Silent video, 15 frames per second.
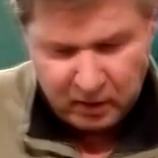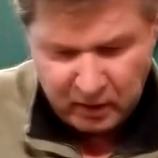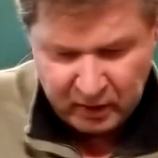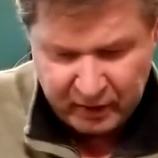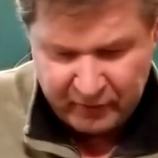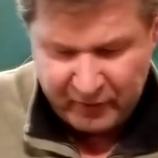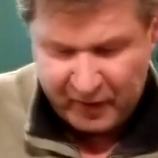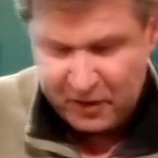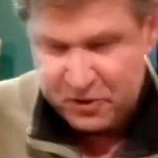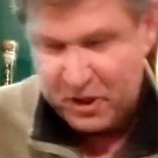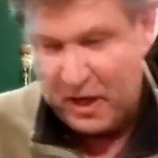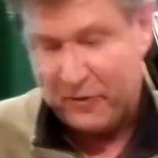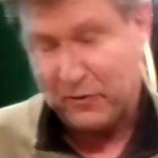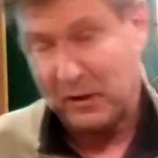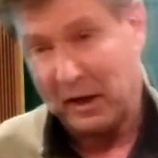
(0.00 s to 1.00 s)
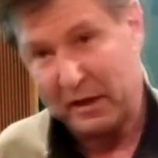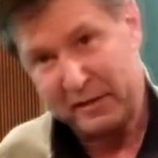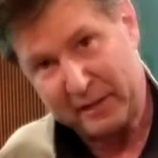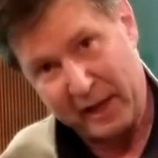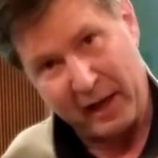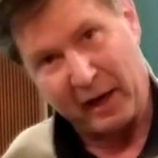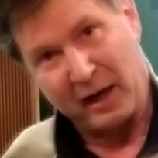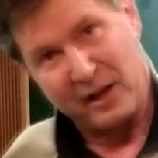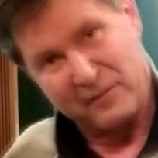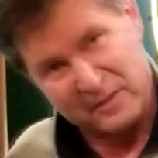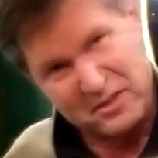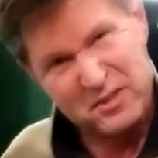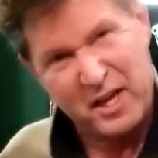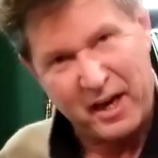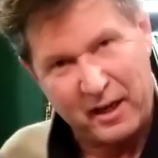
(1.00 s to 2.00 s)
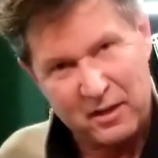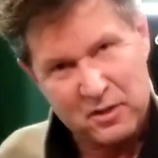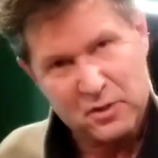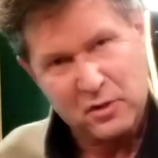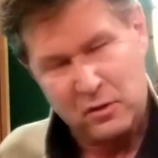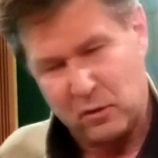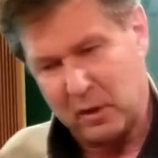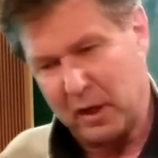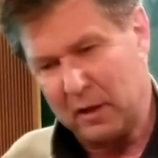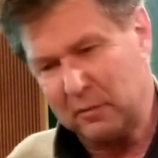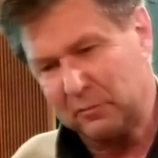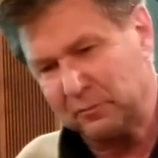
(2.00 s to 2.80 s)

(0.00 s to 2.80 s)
give that a shake for like 10-11 seconds, okay?